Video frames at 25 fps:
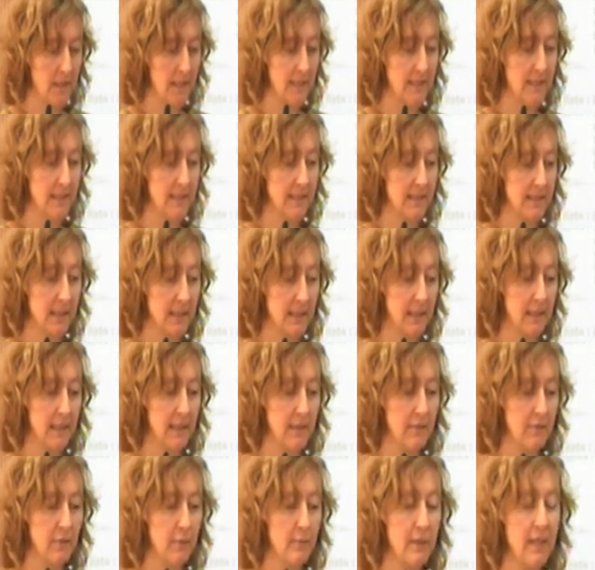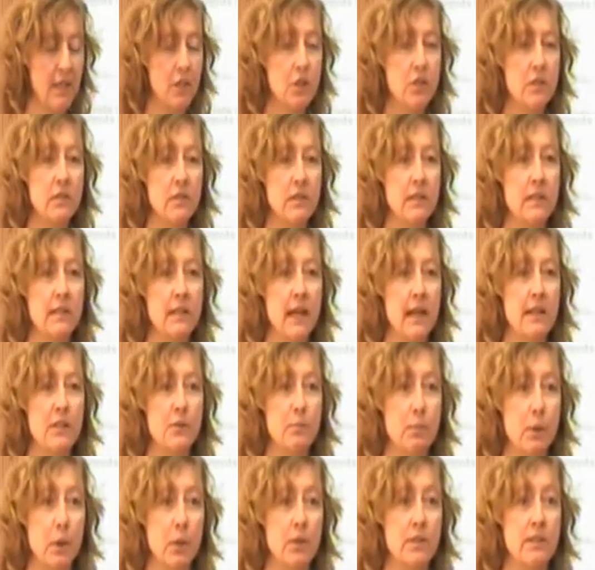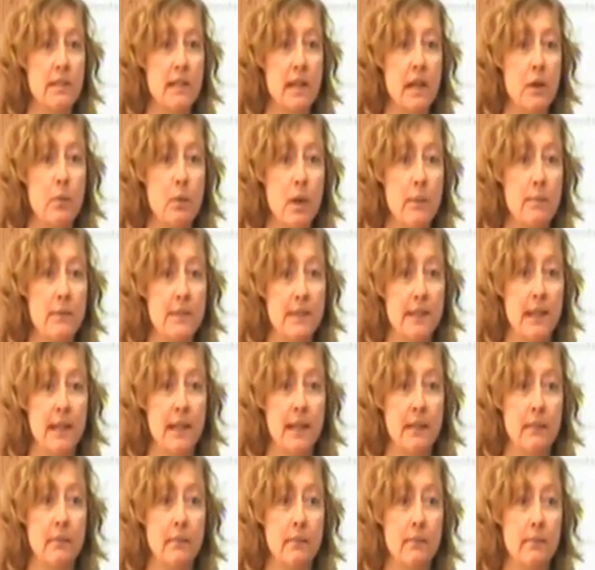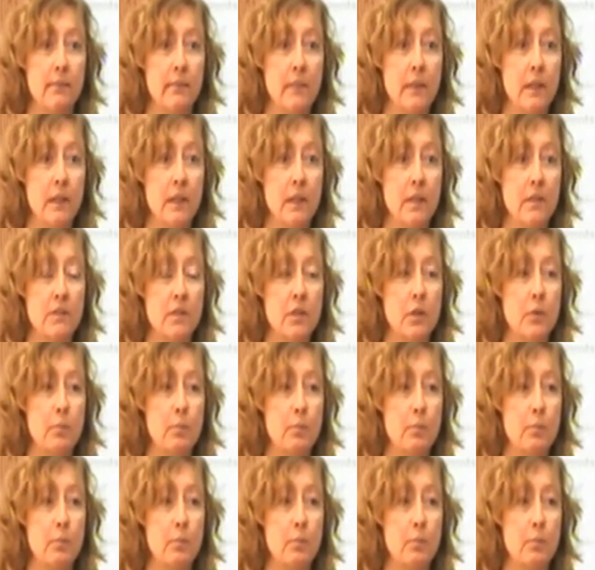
that's exactly the information that NICE put onto their website. So